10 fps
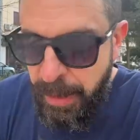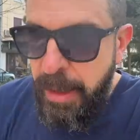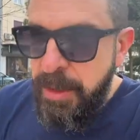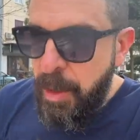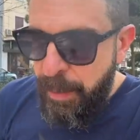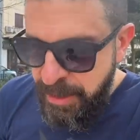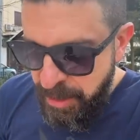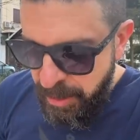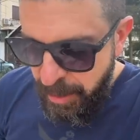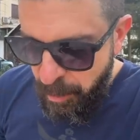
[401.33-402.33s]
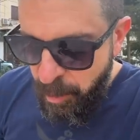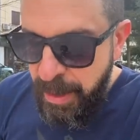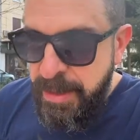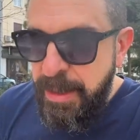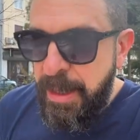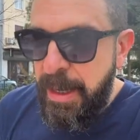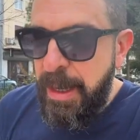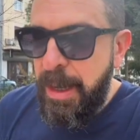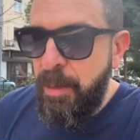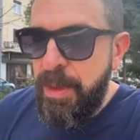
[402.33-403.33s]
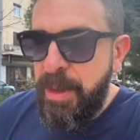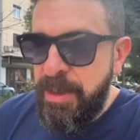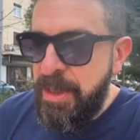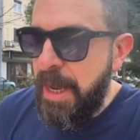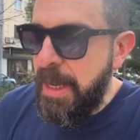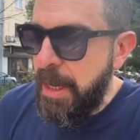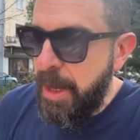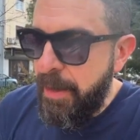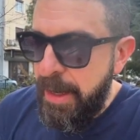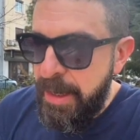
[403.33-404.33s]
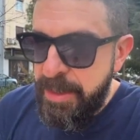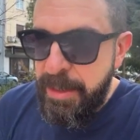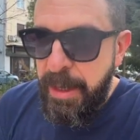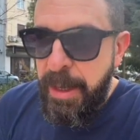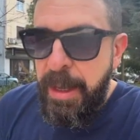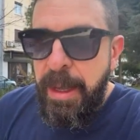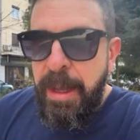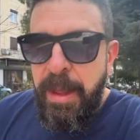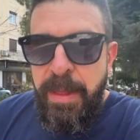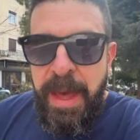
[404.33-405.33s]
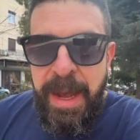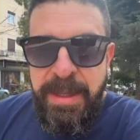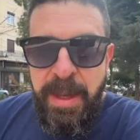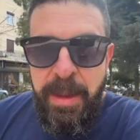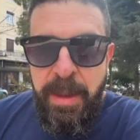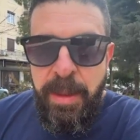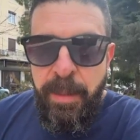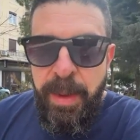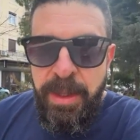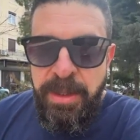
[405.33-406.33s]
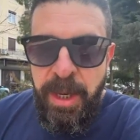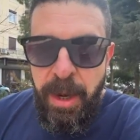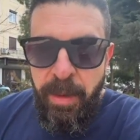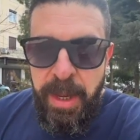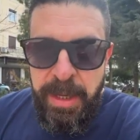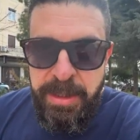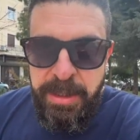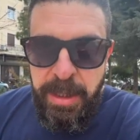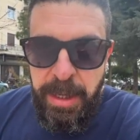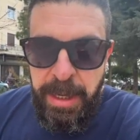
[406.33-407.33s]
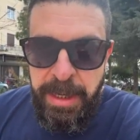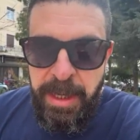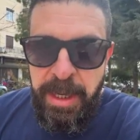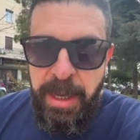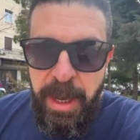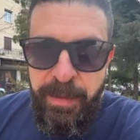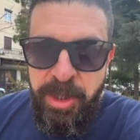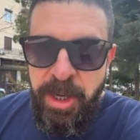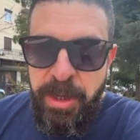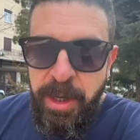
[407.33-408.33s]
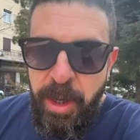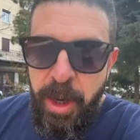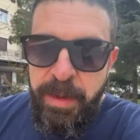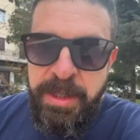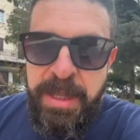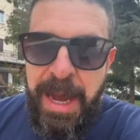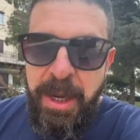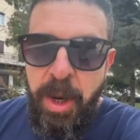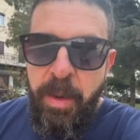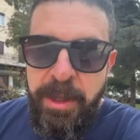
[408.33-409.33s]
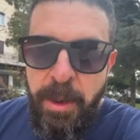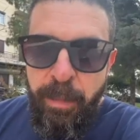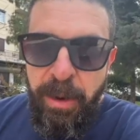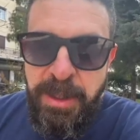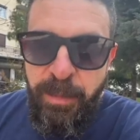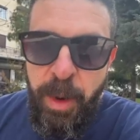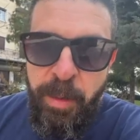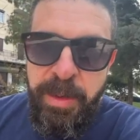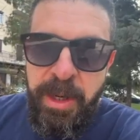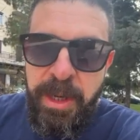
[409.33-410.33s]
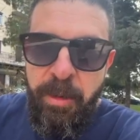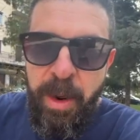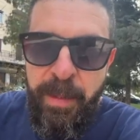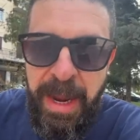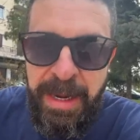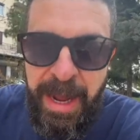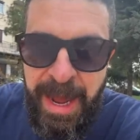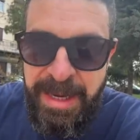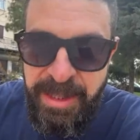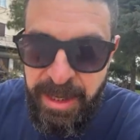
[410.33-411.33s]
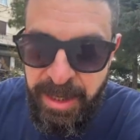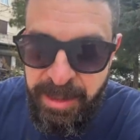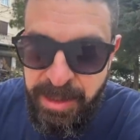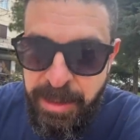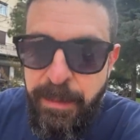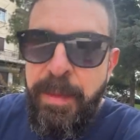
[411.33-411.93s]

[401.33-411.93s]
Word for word: So basically, what uh, what they're saying here is that the military is in Kiev and Chernigov is not going to press forward. They're going to remain as is.